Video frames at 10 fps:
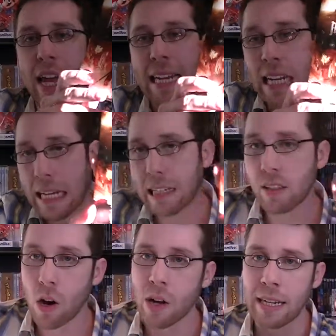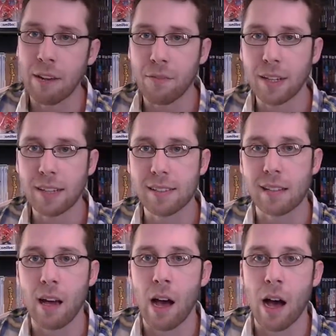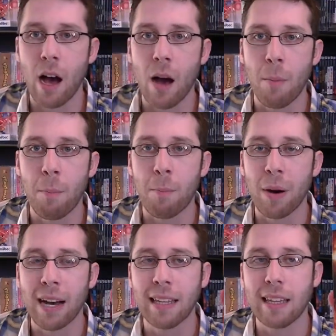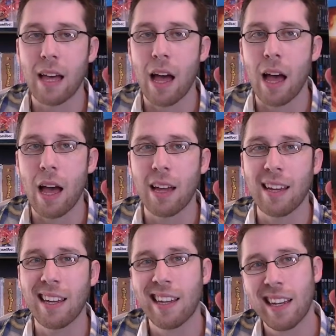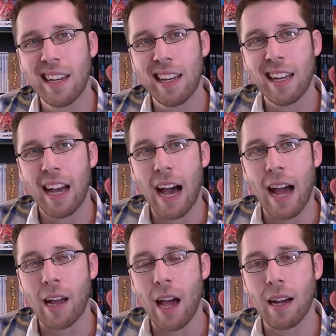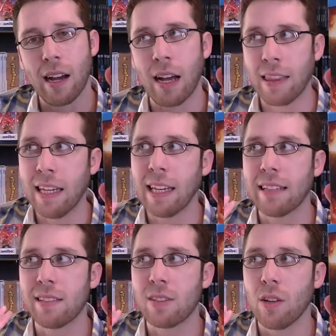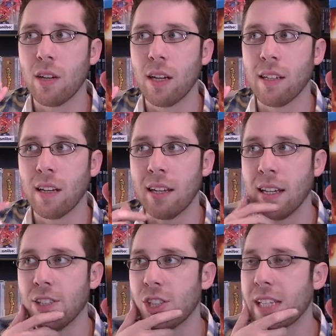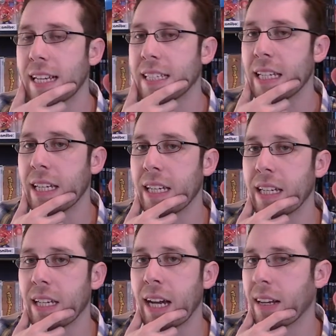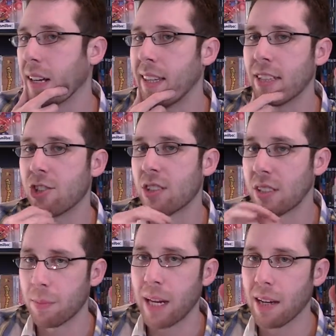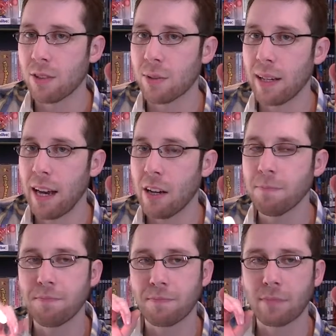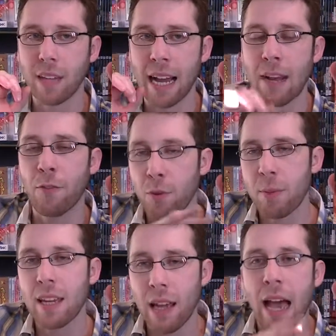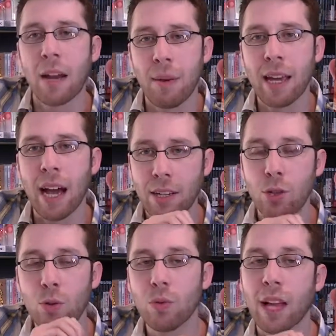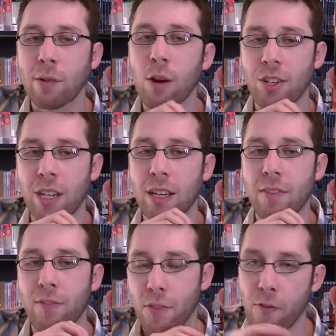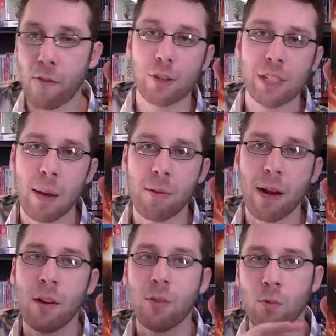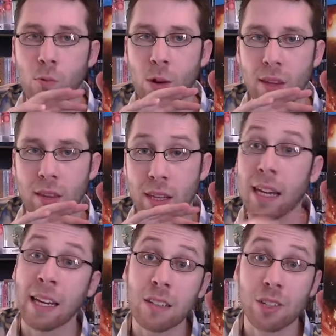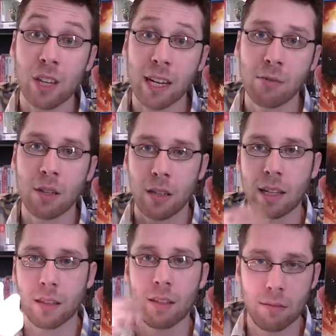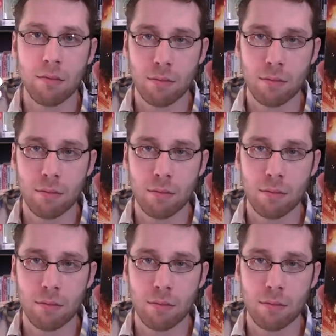It is on Netflix, but I think it just has the. I think it's just subtitles right now. And for me, anime, I do like watching it the first time around with the English language, like the